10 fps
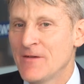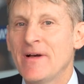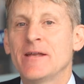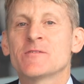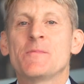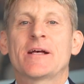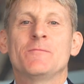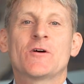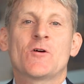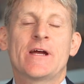My name is
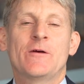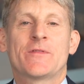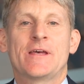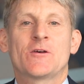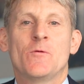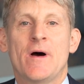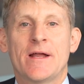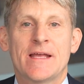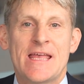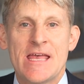Michael McCrae with Kitco
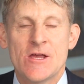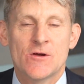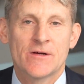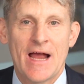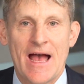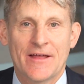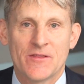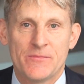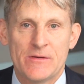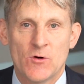Mining here at
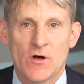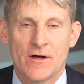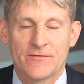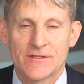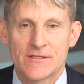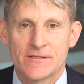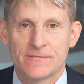the BMO Conference.